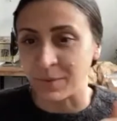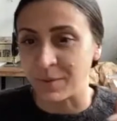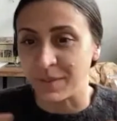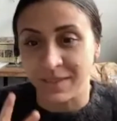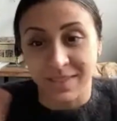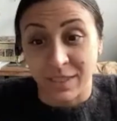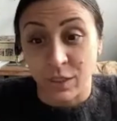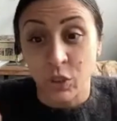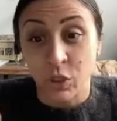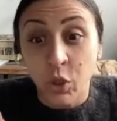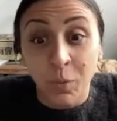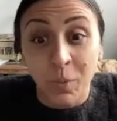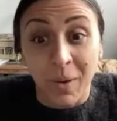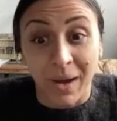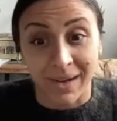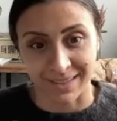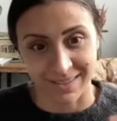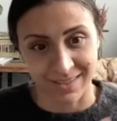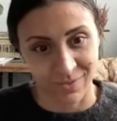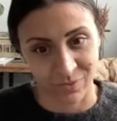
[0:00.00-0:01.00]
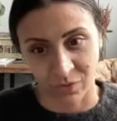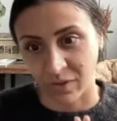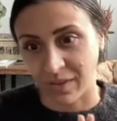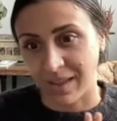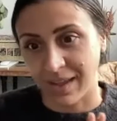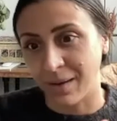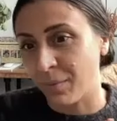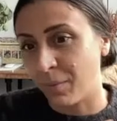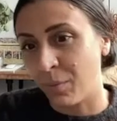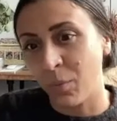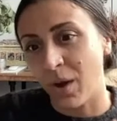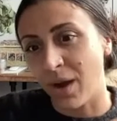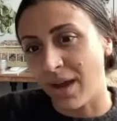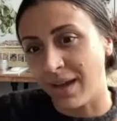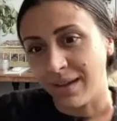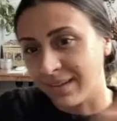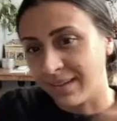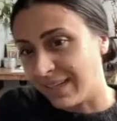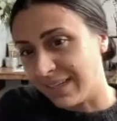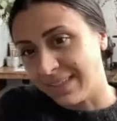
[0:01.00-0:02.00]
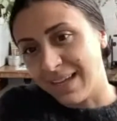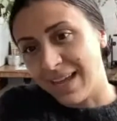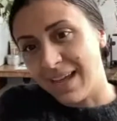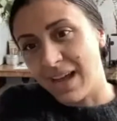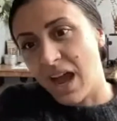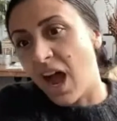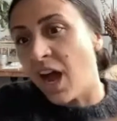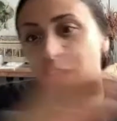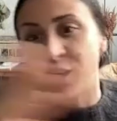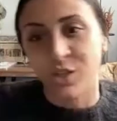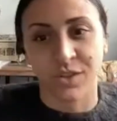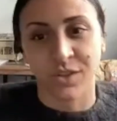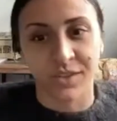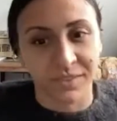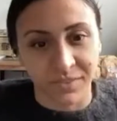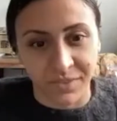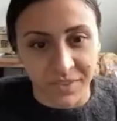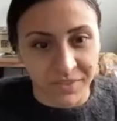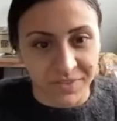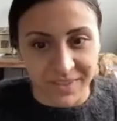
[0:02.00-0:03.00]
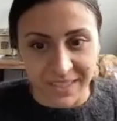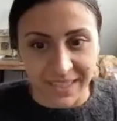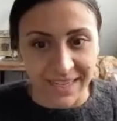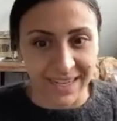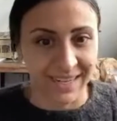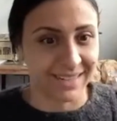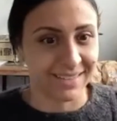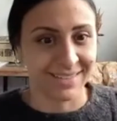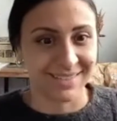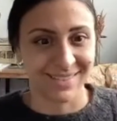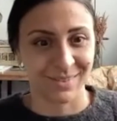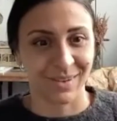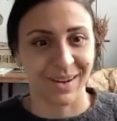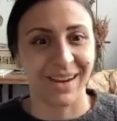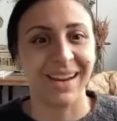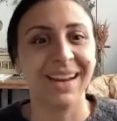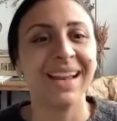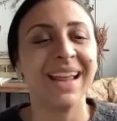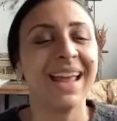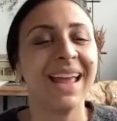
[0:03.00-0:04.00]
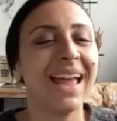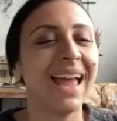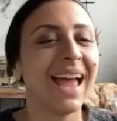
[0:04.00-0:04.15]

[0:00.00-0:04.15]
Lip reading: It was just like 2 buckets for like 150 kids, right?